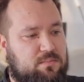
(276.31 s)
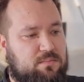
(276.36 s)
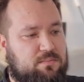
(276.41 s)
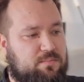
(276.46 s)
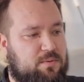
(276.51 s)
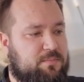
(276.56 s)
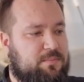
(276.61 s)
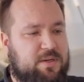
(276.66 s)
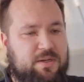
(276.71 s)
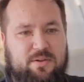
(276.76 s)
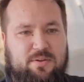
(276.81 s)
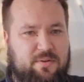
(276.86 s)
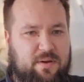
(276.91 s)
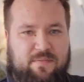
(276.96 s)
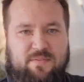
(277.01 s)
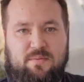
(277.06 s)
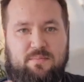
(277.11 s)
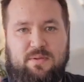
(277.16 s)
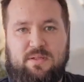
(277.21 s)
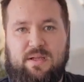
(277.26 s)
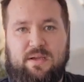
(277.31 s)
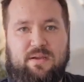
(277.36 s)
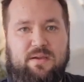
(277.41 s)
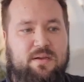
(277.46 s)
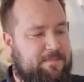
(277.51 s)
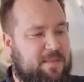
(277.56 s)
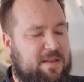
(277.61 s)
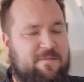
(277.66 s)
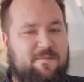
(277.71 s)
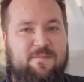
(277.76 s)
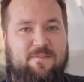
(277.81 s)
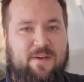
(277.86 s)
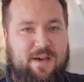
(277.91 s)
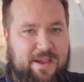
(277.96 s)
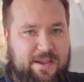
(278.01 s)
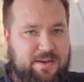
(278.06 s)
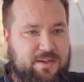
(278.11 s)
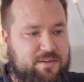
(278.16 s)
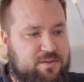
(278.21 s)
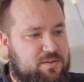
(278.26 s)
permitted. You have to be like
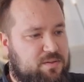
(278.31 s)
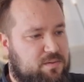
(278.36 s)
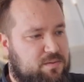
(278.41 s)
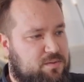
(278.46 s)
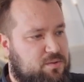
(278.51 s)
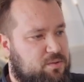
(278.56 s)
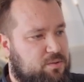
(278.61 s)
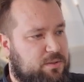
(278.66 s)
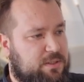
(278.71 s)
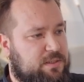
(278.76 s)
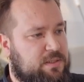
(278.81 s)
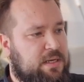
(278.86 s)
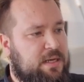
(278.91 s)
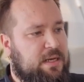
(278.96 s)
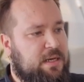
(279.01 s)
invited to it.